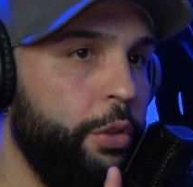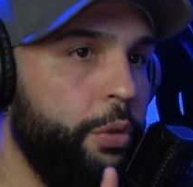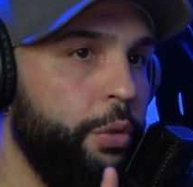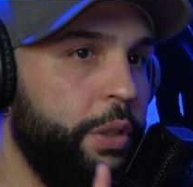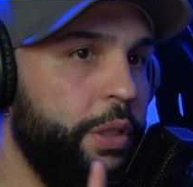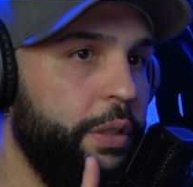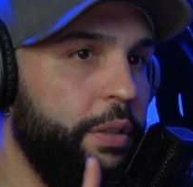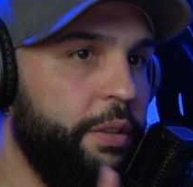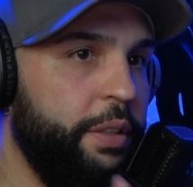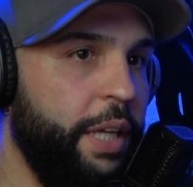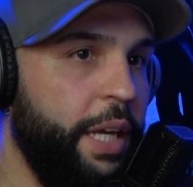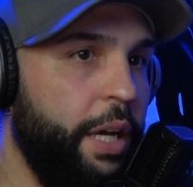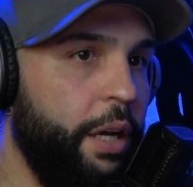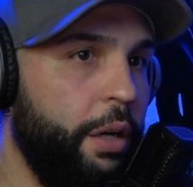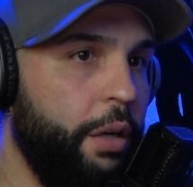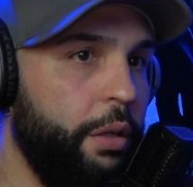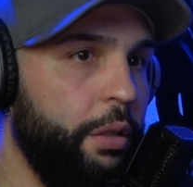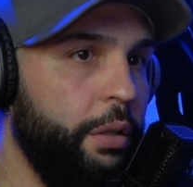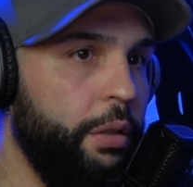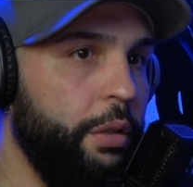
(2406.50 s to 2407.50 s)
You can
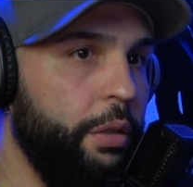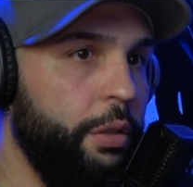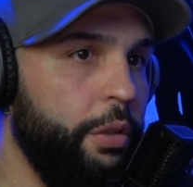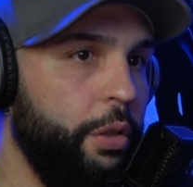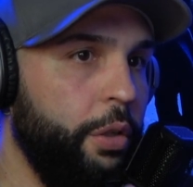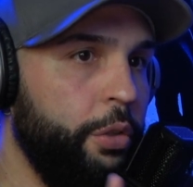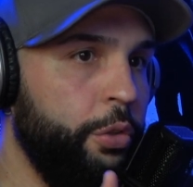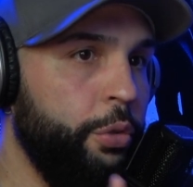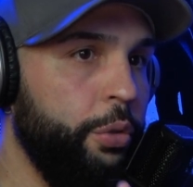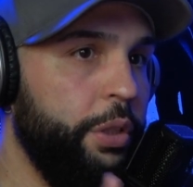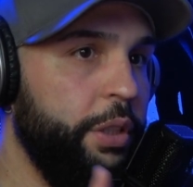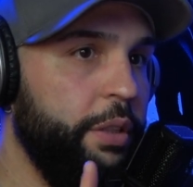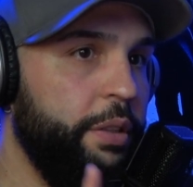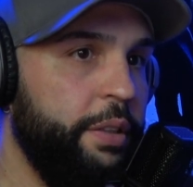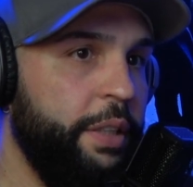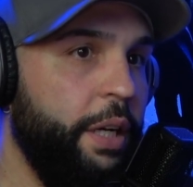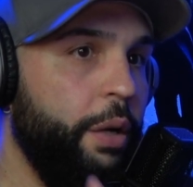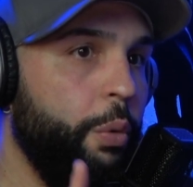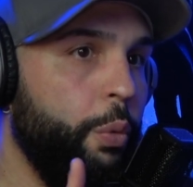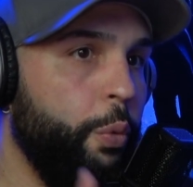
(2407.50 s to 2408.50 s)

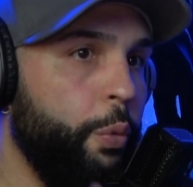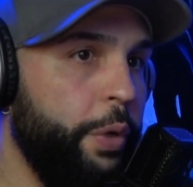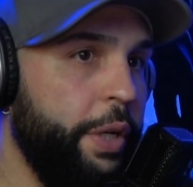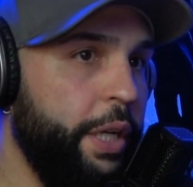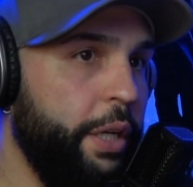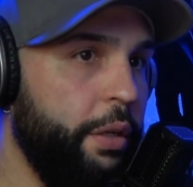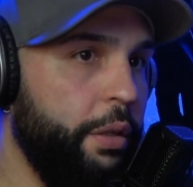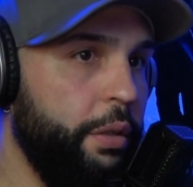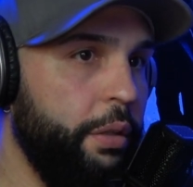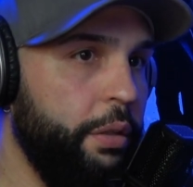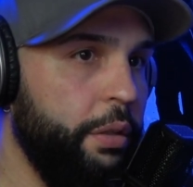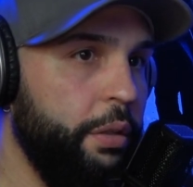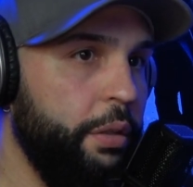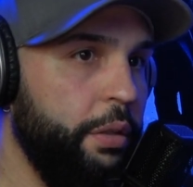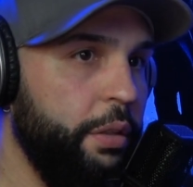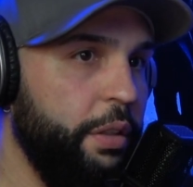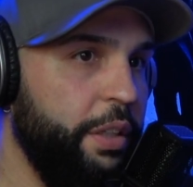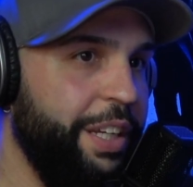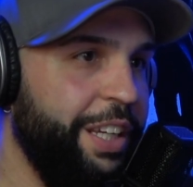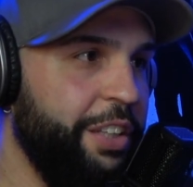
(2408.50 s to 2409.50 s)
tell. Will
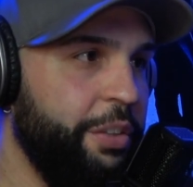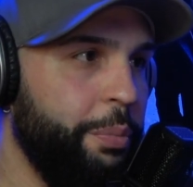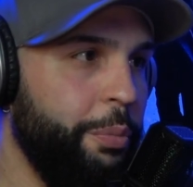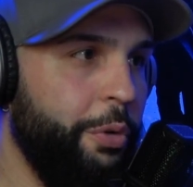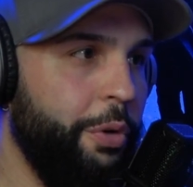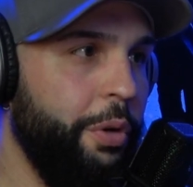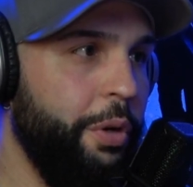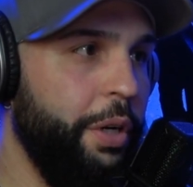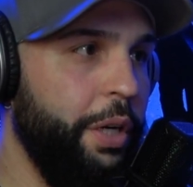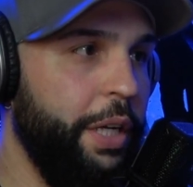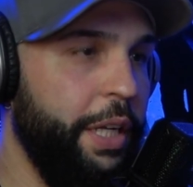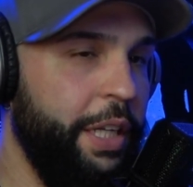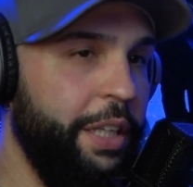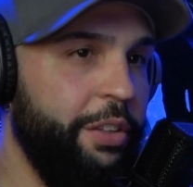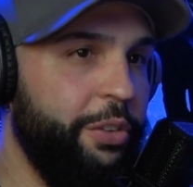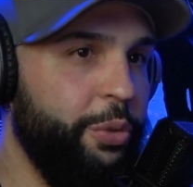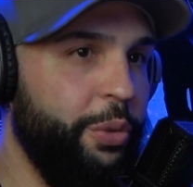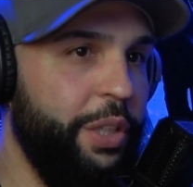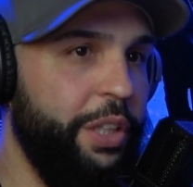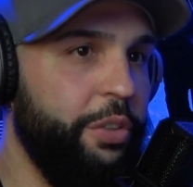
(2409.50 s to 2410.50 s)
is more
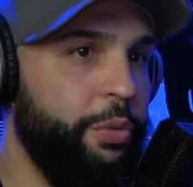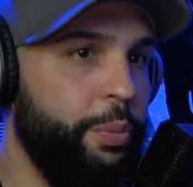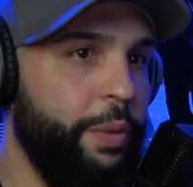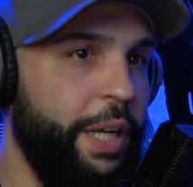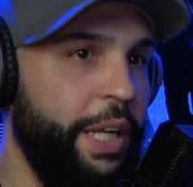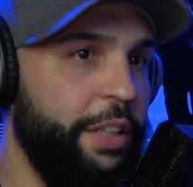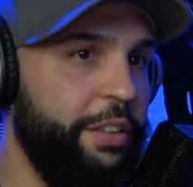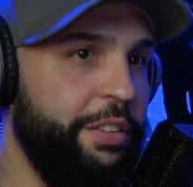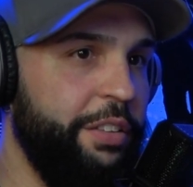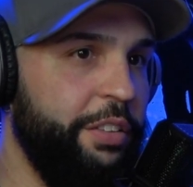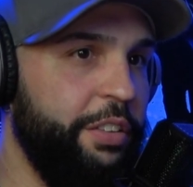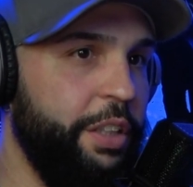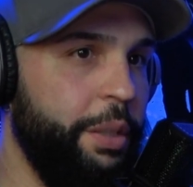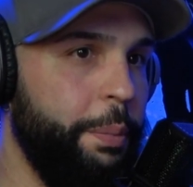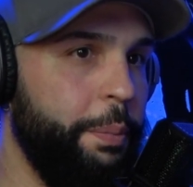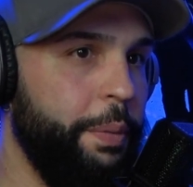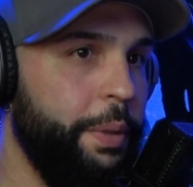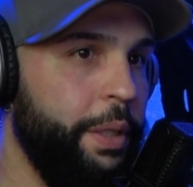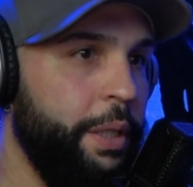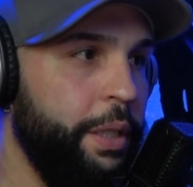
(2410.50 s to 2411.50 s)
into this
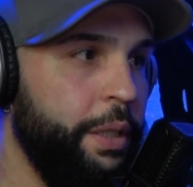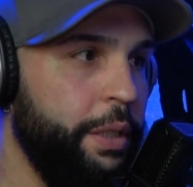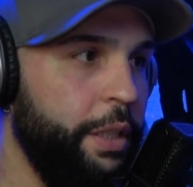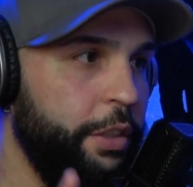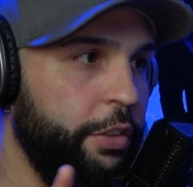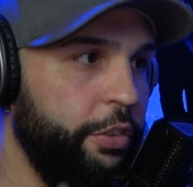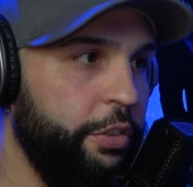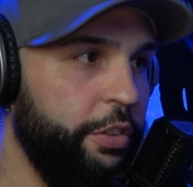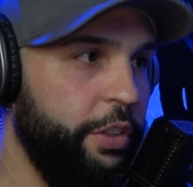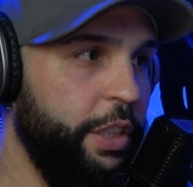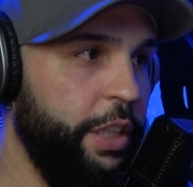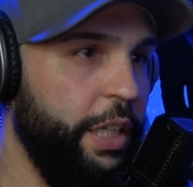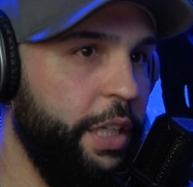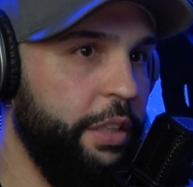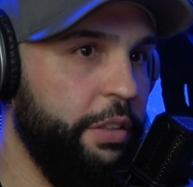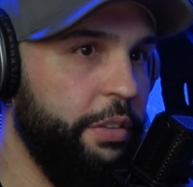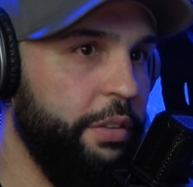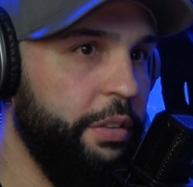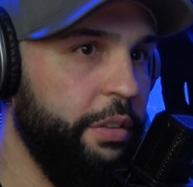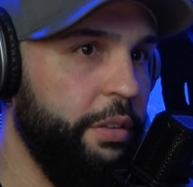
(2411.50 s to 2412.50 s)
relationship than she
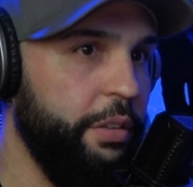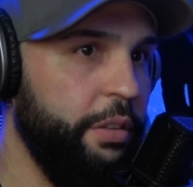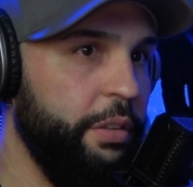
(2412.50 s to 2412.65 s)
is.